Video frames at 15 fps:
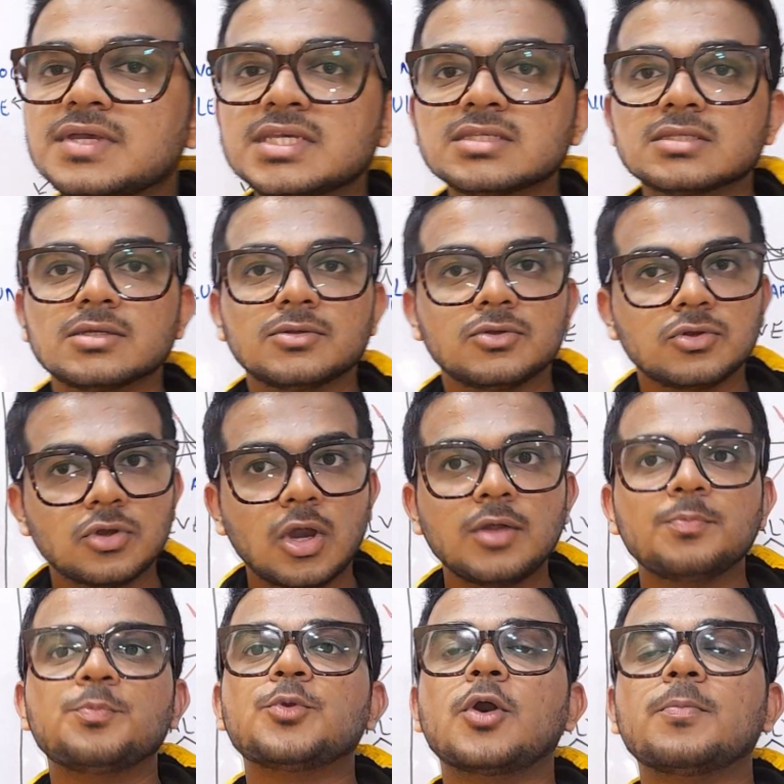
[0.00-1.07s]
is
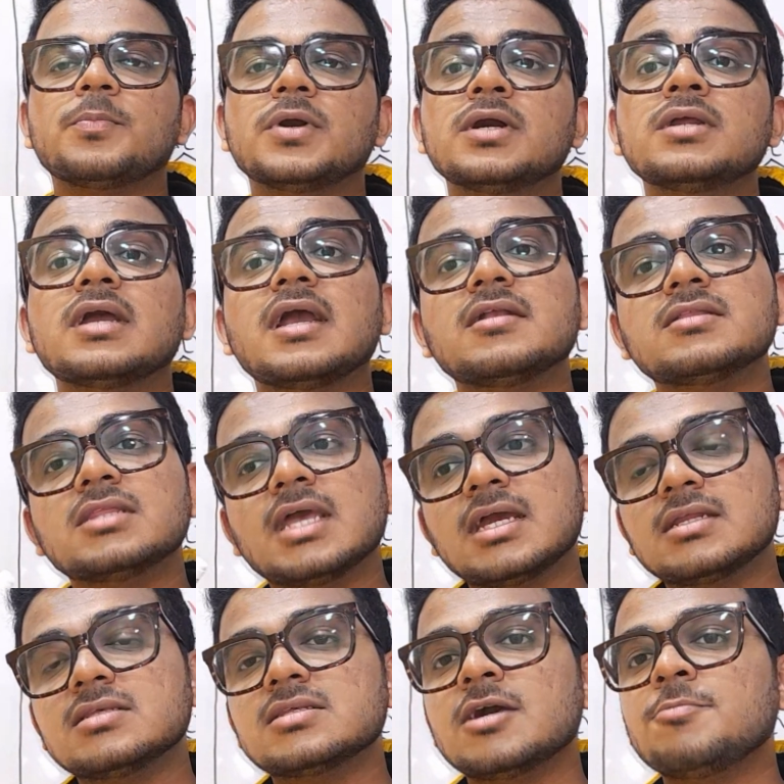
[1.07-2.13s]
not proper, and
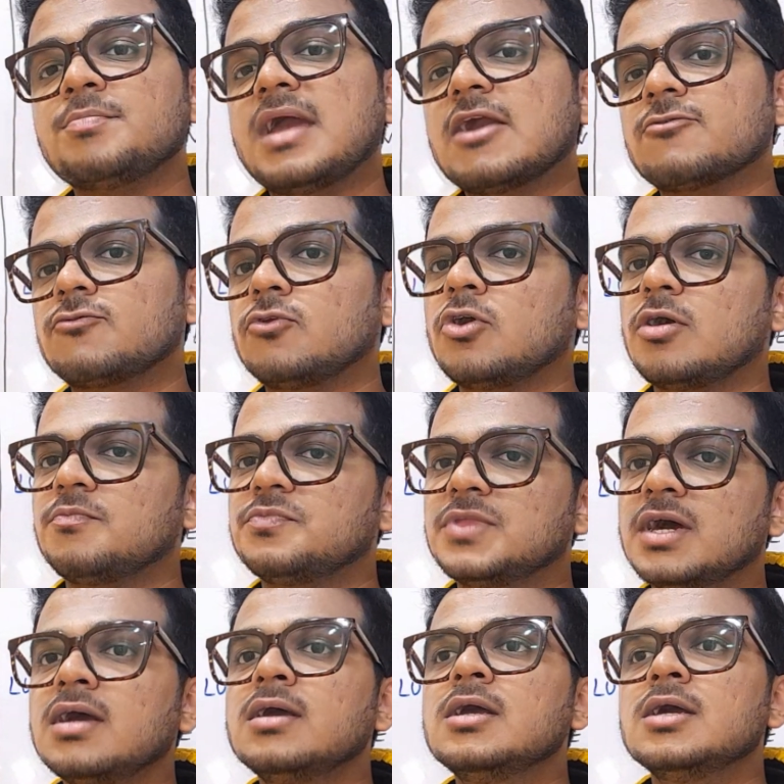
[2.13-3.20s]
there is a backflow of
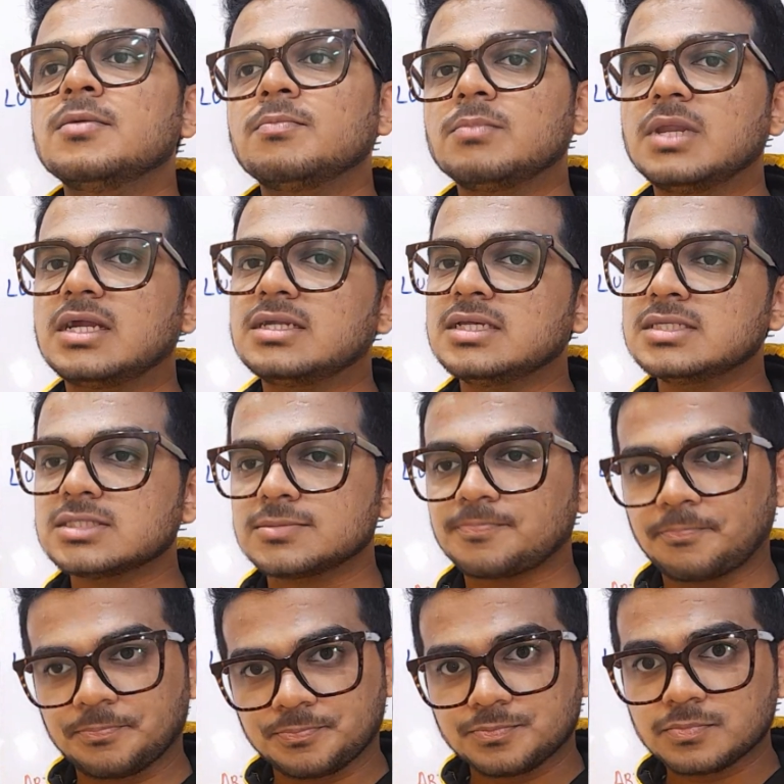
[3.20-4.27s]
the blood is
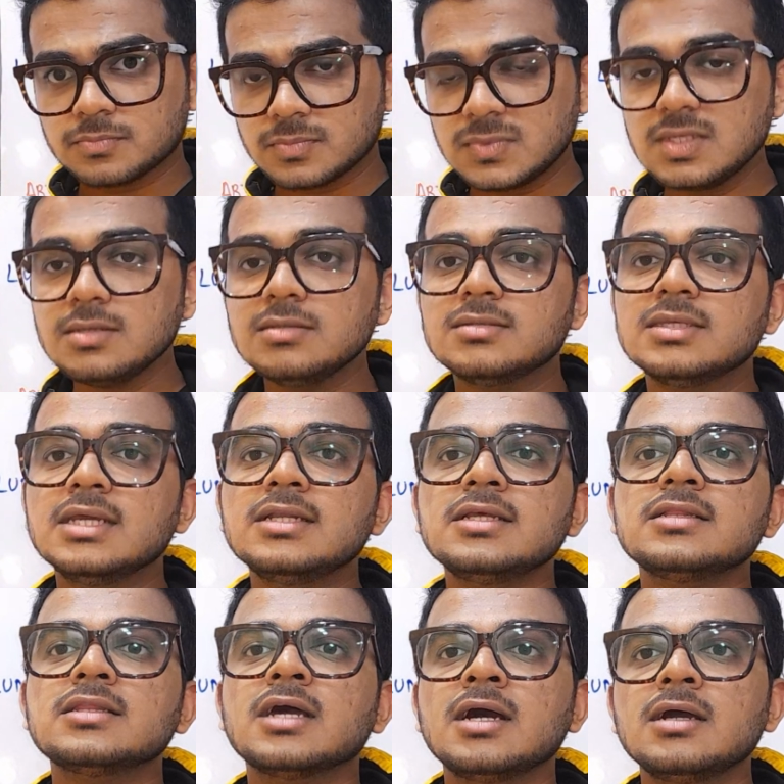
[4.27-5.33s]
seen
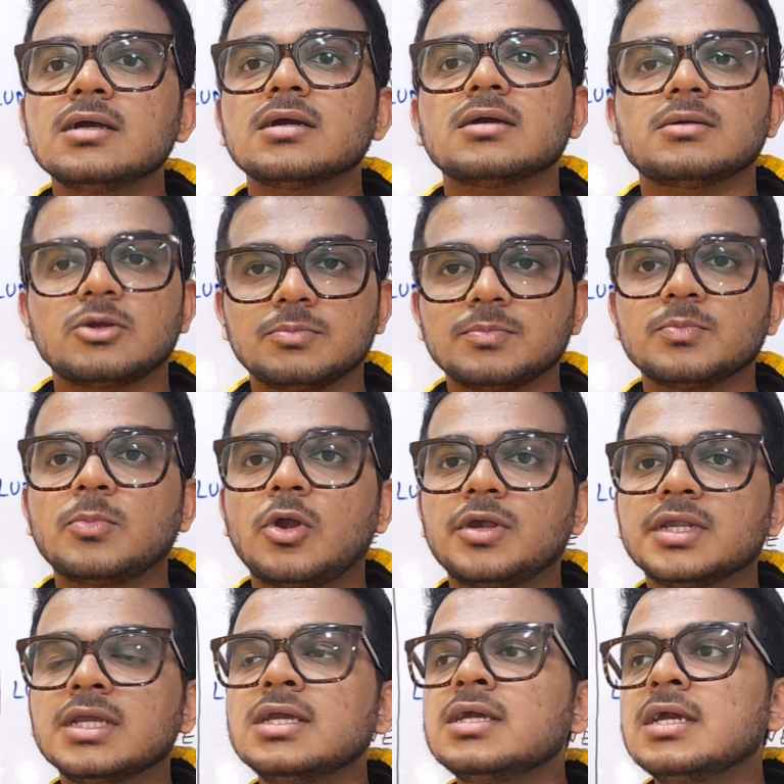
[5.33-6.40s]
in the
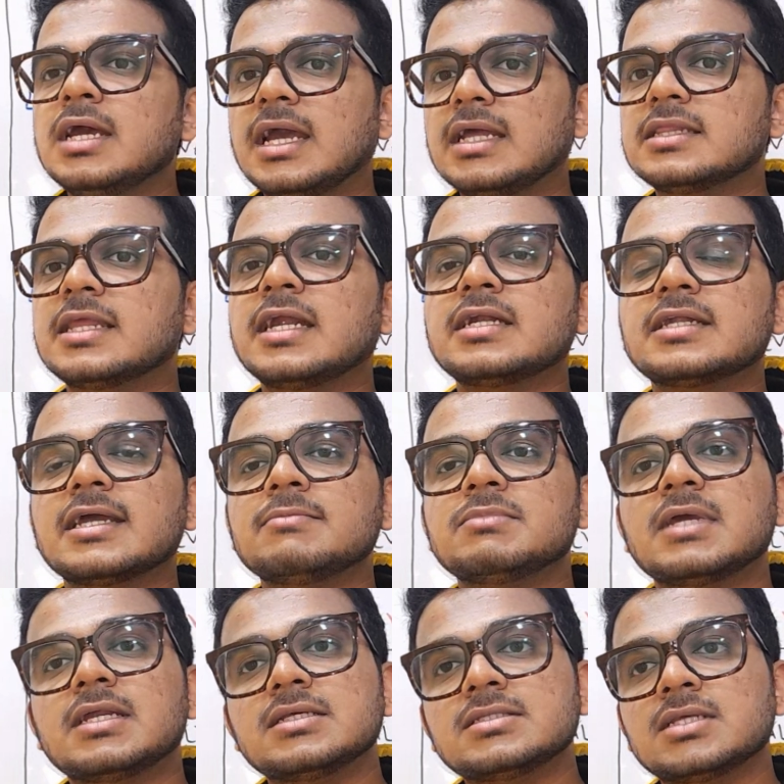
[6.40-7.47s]
body, and that time
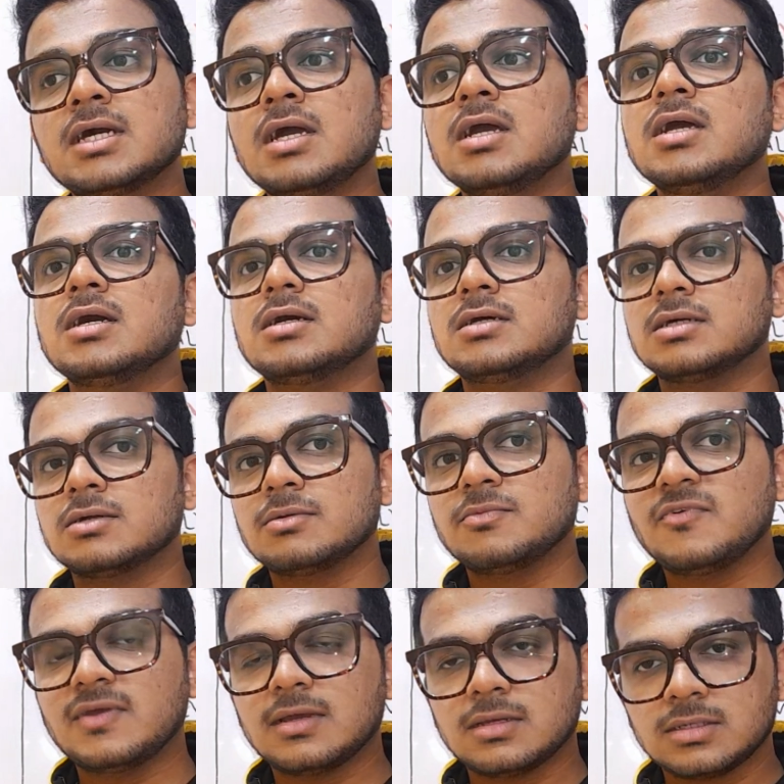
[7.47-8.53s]
there is a
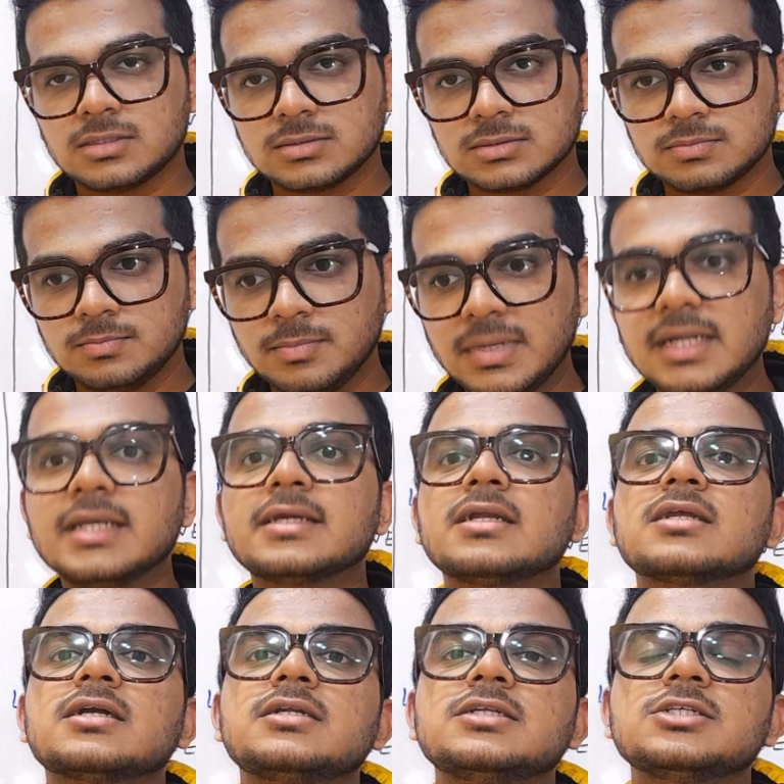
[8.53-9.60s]

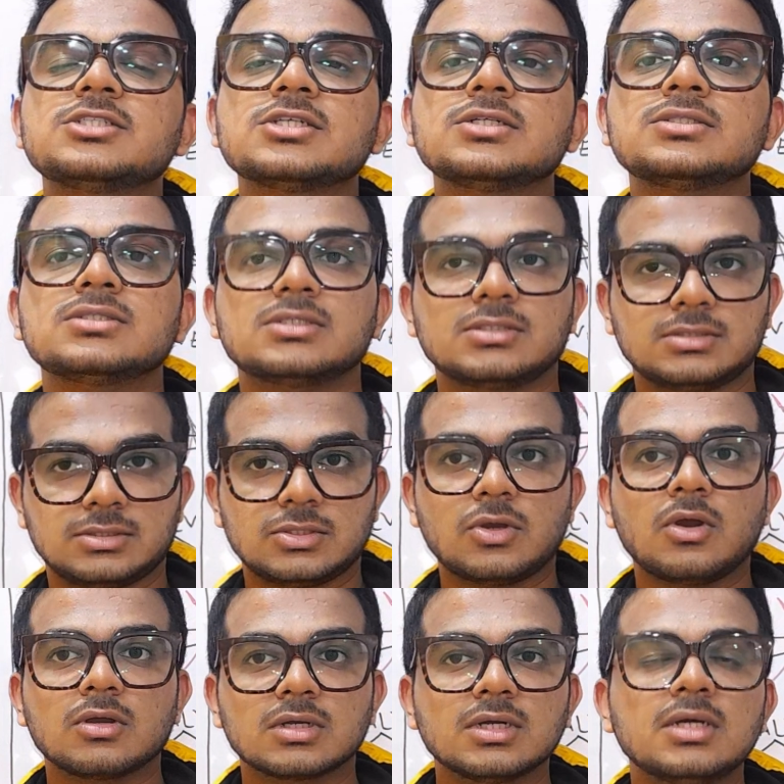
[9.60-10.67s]
medical condition
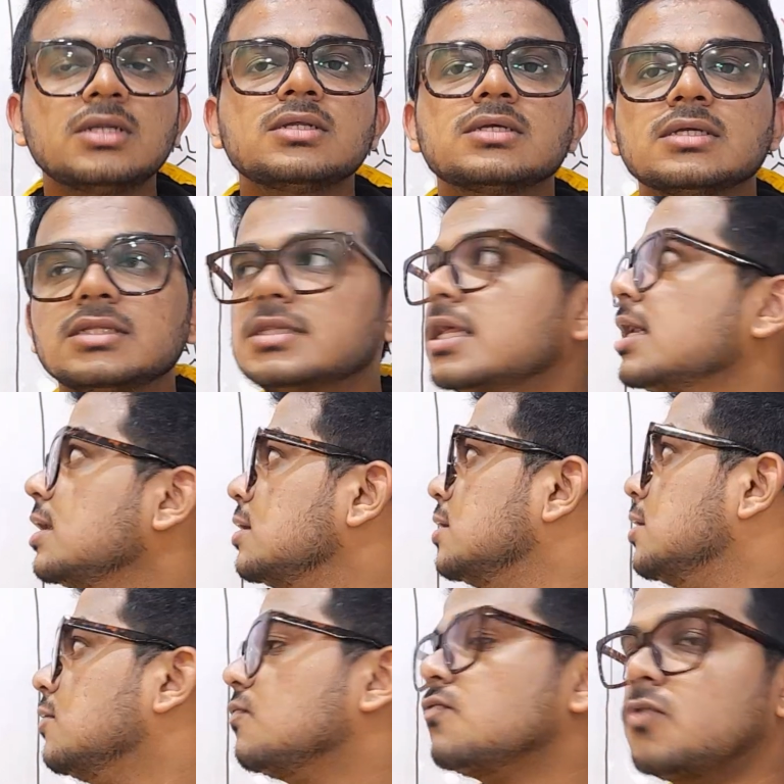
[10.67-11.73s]
occur in the
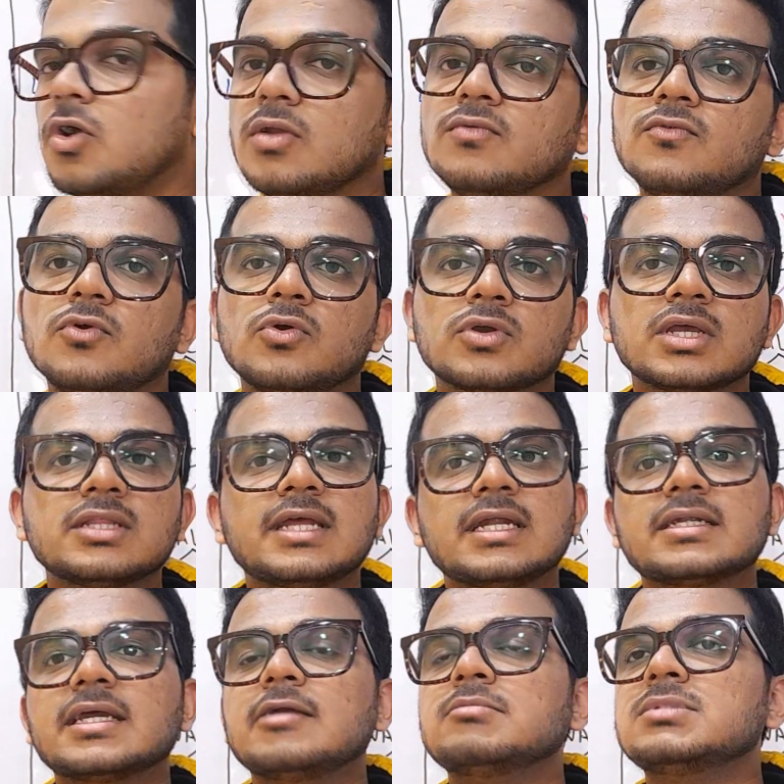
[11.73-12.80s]
valve. Okay,
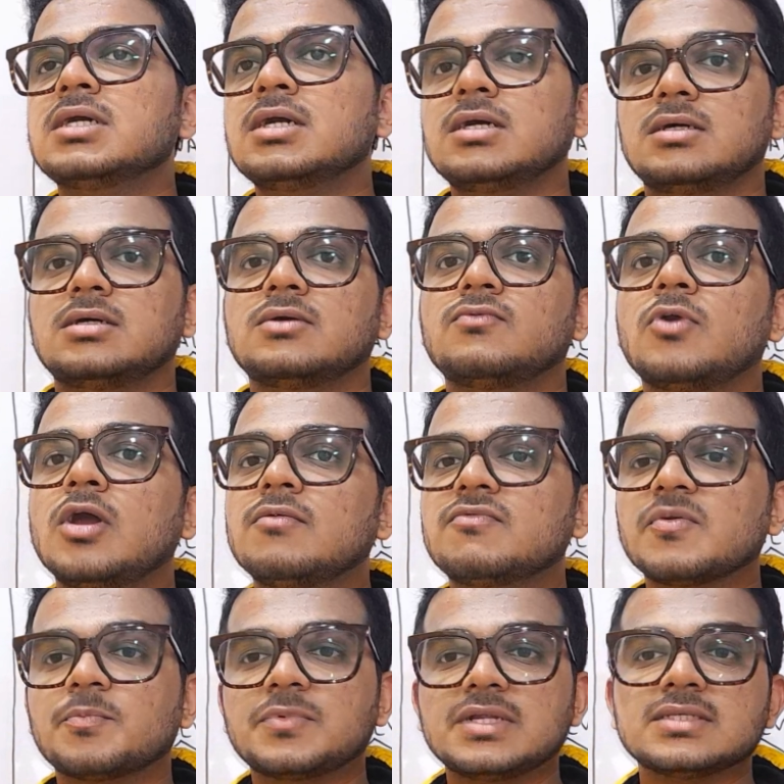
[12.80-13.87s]
that time the valve
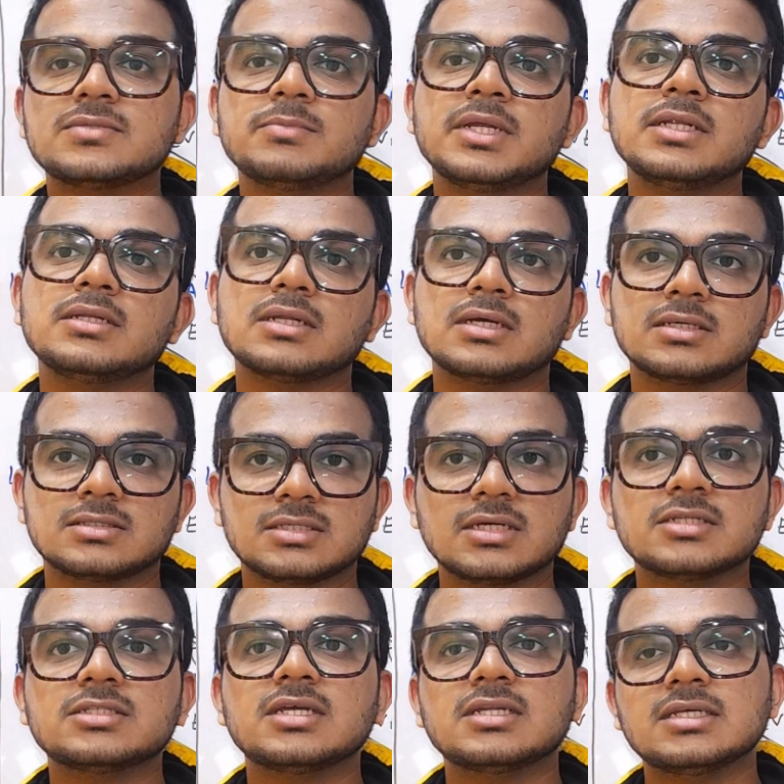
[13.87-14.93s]
replacement
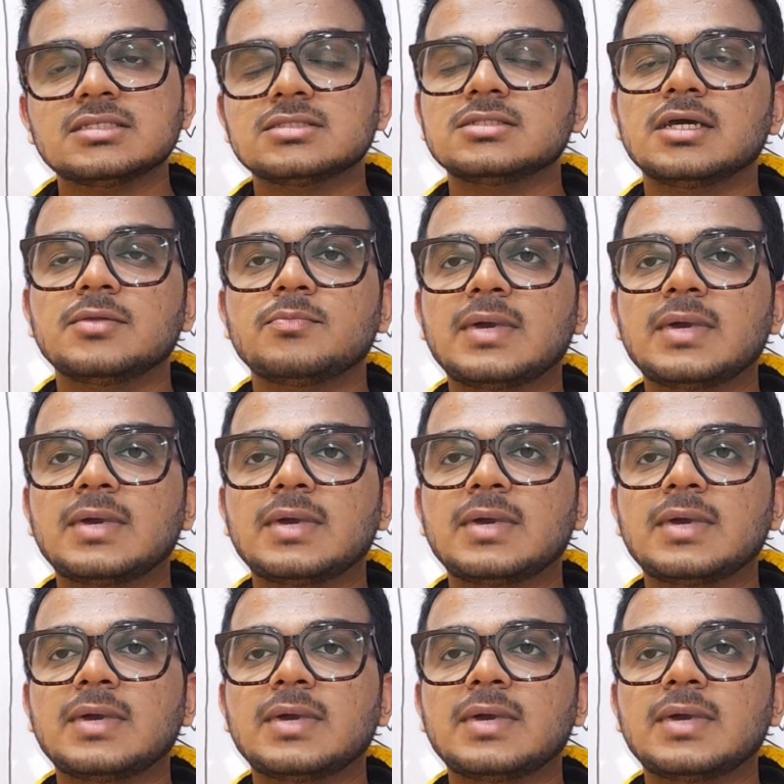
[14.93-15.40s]
surgery is done